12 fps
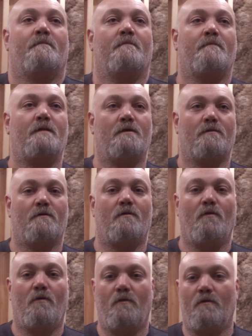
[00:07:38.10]
You know, the
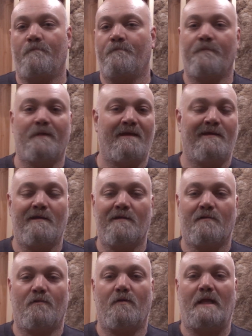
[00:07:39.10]
whole
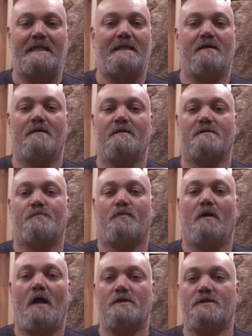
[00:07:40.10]
idea of this
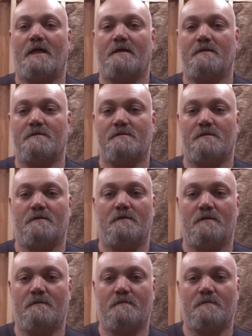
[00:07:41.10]
project is
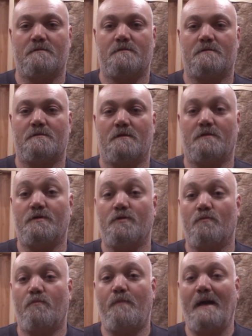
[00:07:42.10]
to
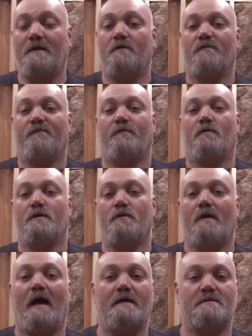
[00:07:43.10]
do better for
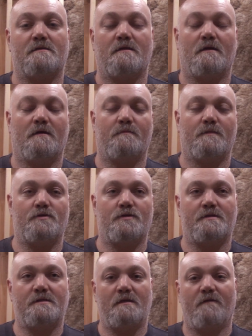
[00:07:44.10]
you guys. You
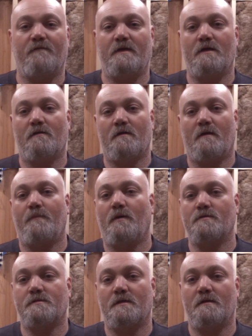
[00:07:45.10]
should see the video that I
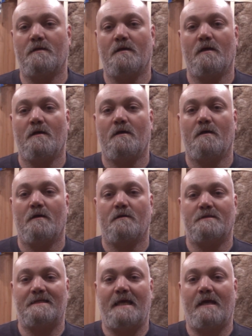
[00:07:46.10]
posted
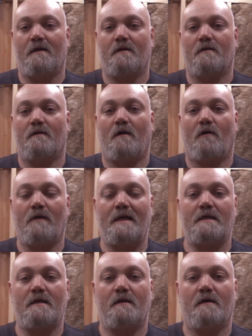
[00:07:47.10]
today
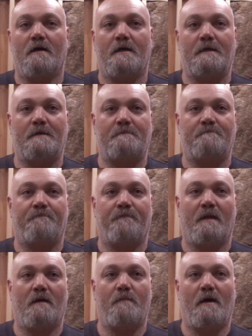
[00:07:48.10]
already
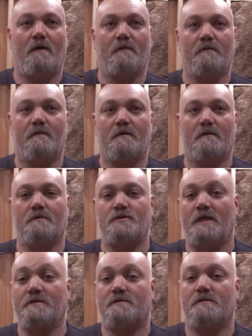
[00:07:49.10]
about the
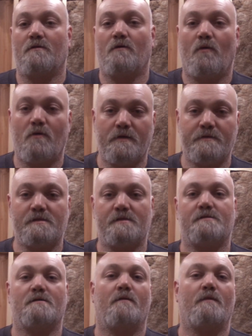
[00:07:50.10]
changes to the ordering
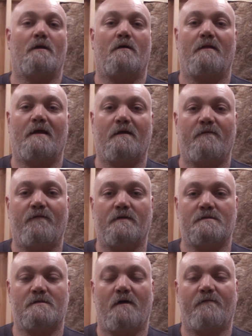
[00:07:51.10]
system and all that good fun
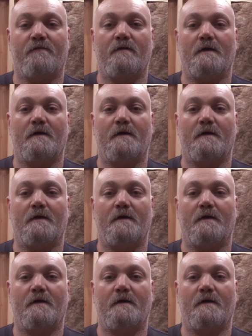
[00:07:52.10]
stuff.